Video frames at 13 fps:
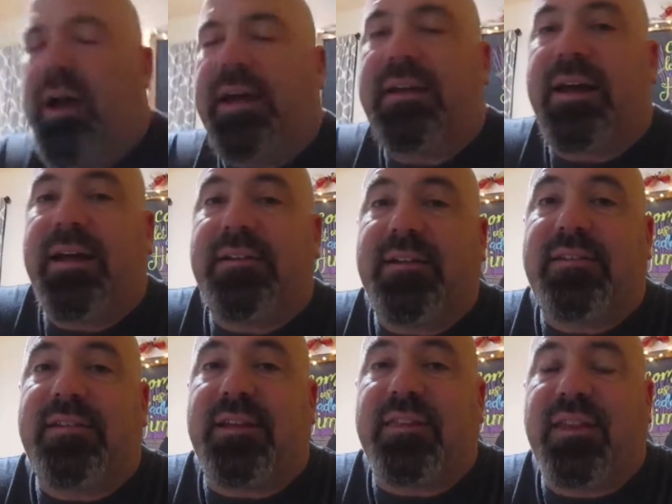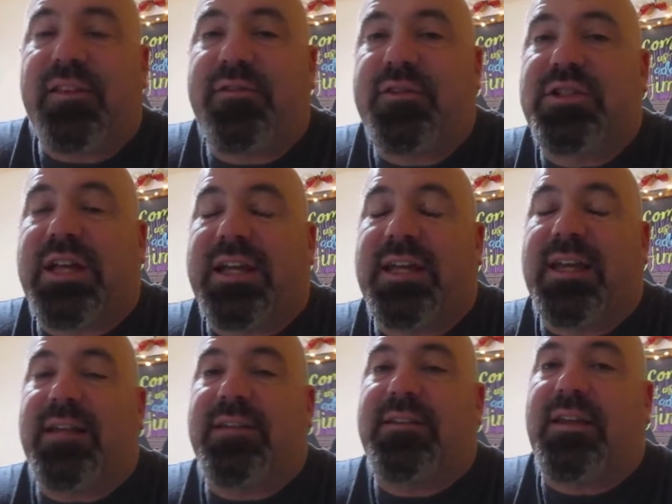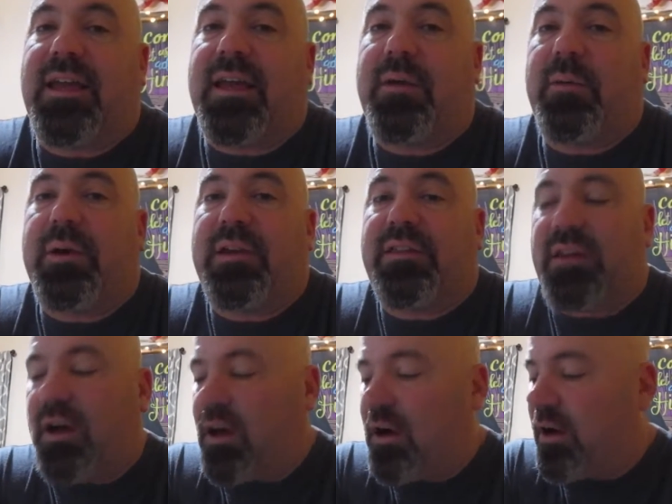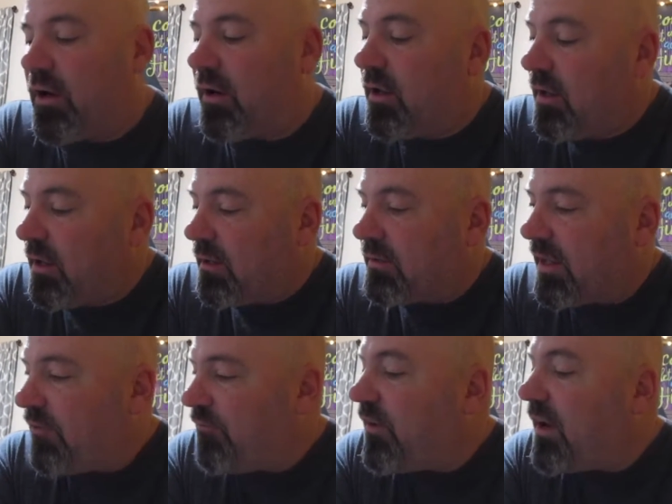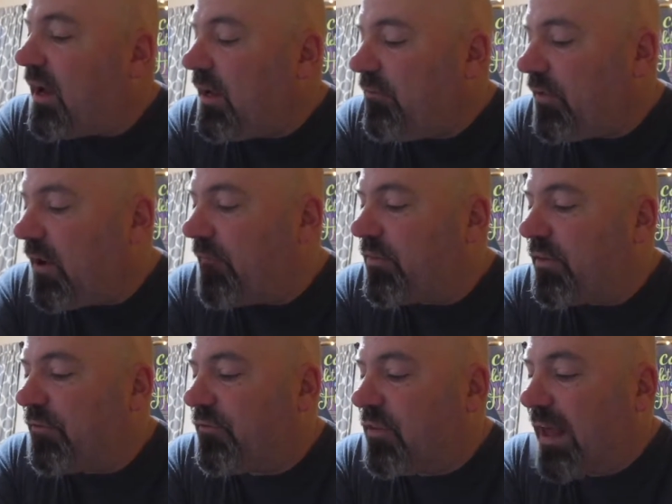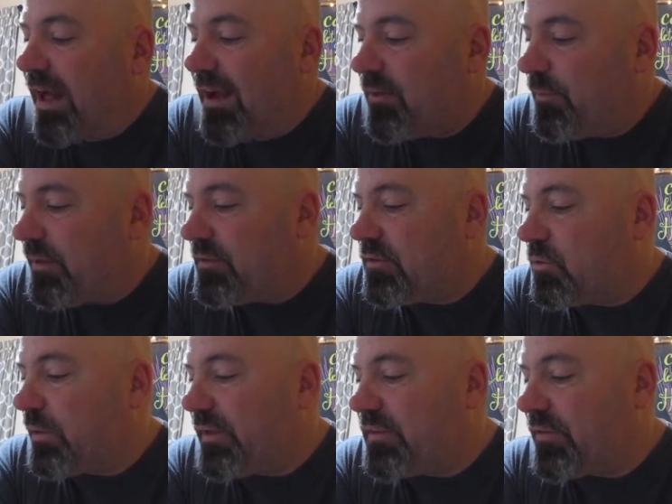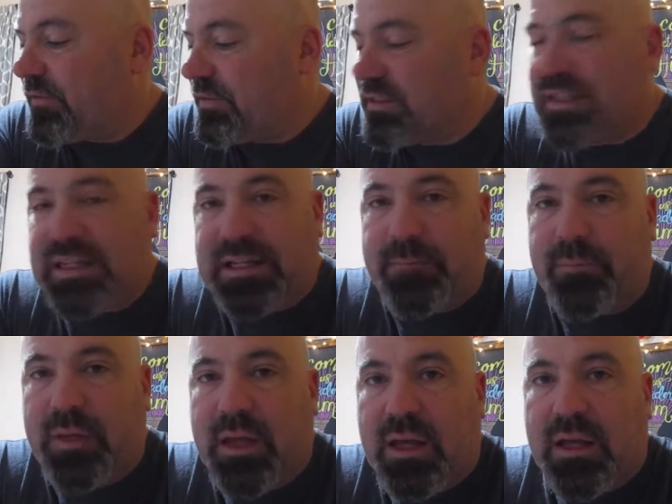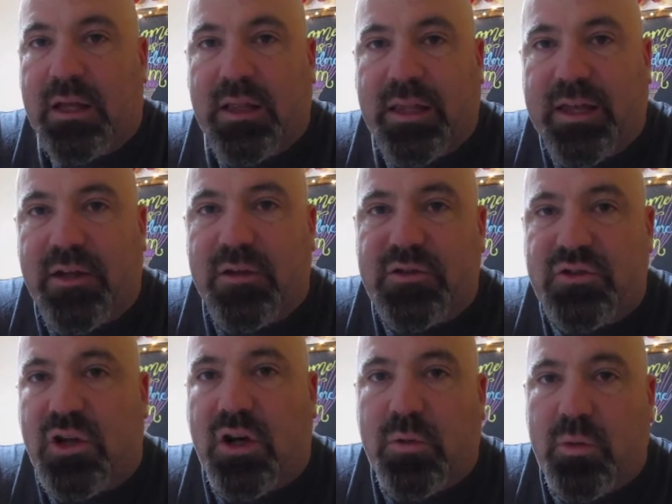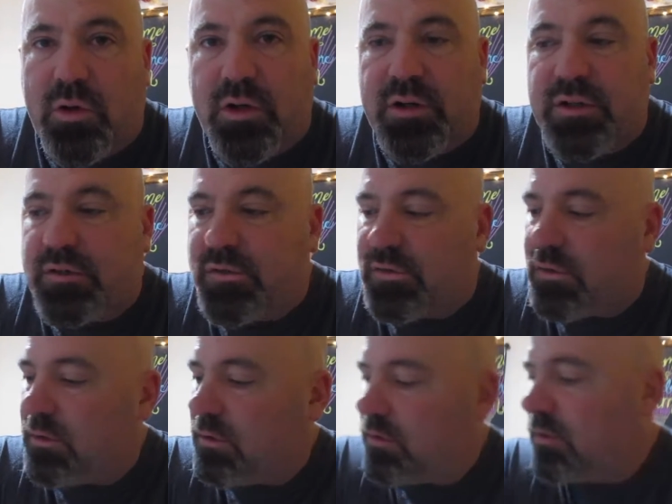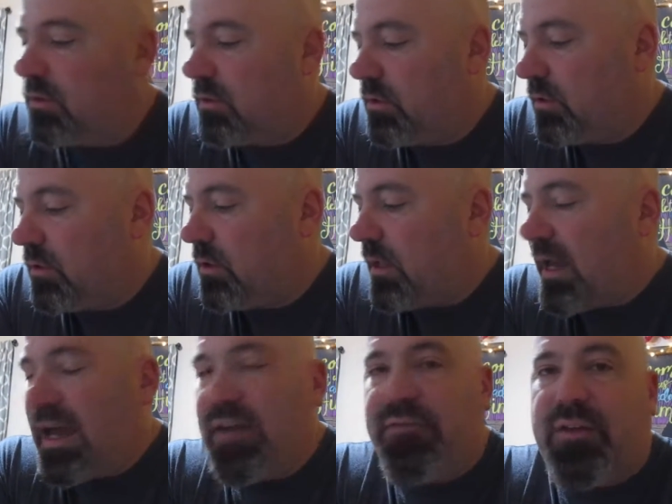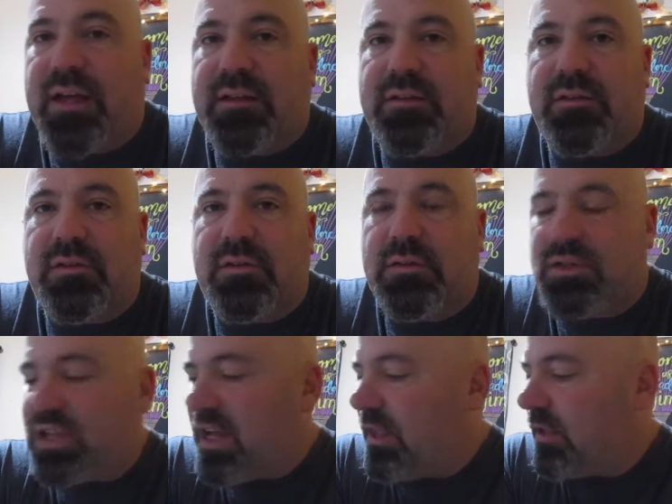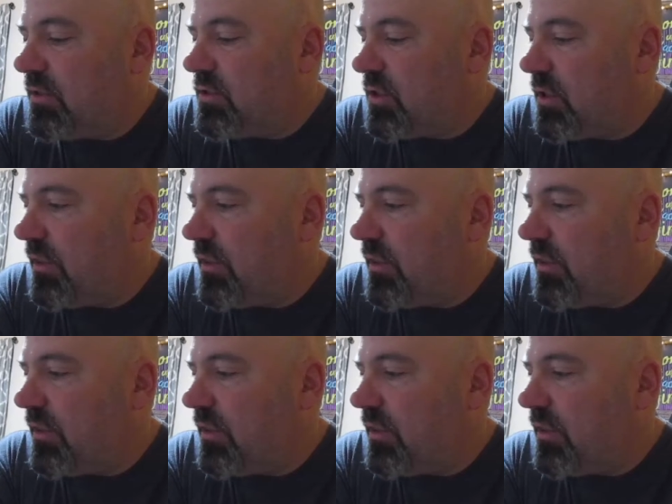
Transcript: right, guys, that's it. Thanks for checking in today with our day five of the Vlogmas twenty seventeen Lego Star Wars Advent Challenge